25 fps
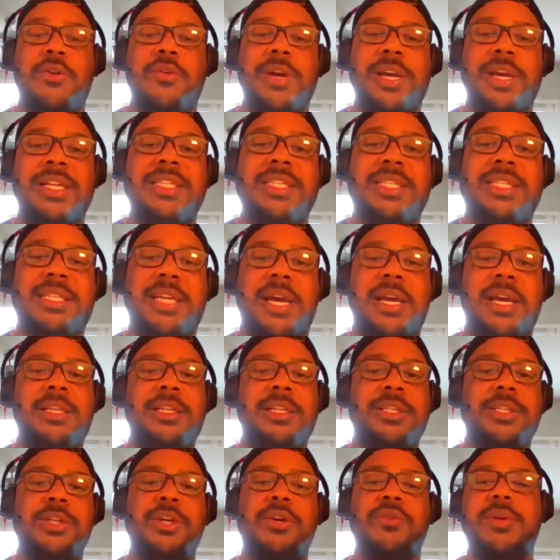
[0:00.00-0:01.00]

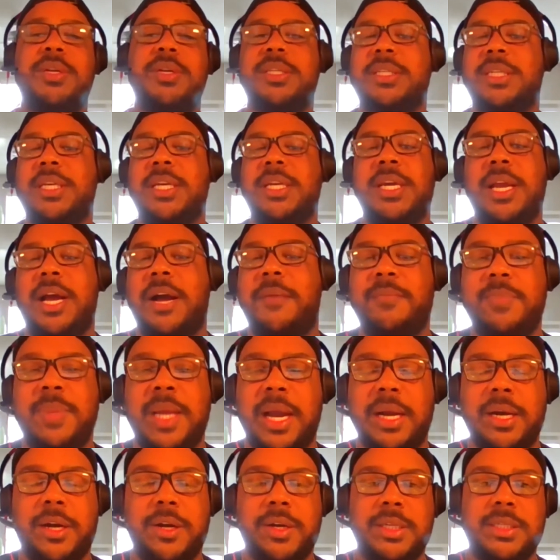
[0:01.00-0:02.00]
intend to go and see it, I'm
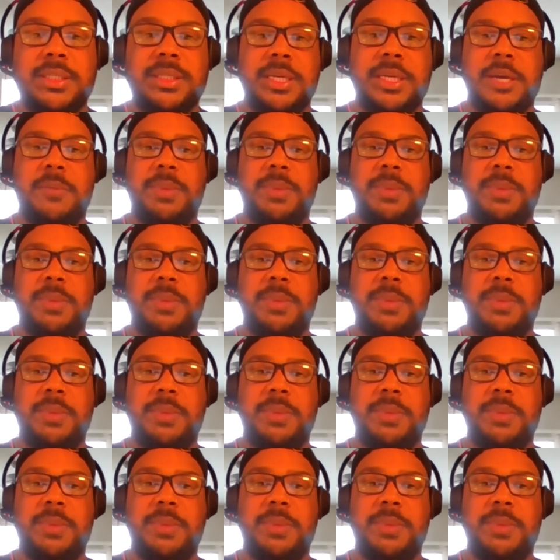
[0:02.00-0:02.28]
not going to see